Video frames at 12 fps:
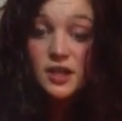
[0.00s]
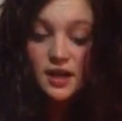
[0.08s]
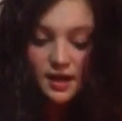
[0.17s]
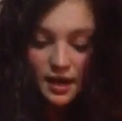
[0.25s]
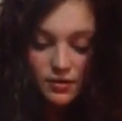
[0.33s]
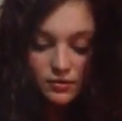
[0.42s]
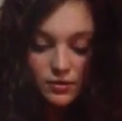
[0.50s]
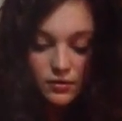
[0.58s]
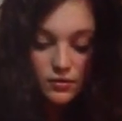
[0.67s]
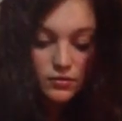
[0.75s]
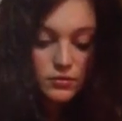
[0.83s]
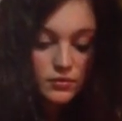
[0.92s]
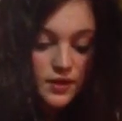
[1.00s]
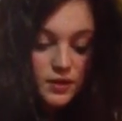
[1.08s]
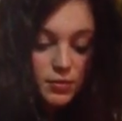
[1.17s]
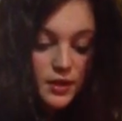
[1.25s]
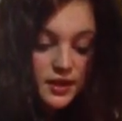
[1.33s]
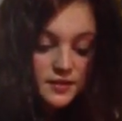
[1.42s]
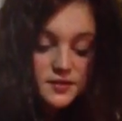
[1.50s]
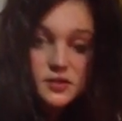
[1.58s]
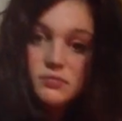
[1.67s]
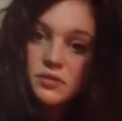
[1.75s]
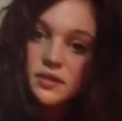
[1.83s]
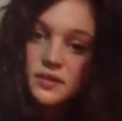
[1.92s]
and I don't know who that applies to,
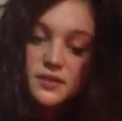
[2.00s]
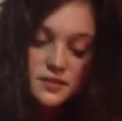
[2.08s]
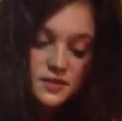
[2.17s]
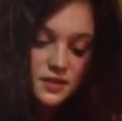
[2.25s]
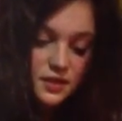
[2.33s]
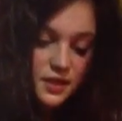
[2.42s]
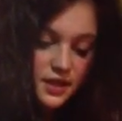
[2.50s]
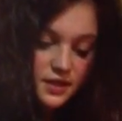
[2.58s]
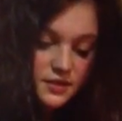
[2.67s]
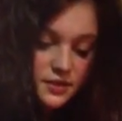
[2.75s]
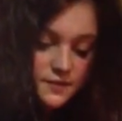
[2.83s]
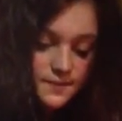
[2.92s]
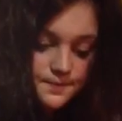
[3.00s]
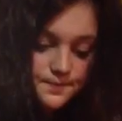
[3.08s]
but let's just take a gander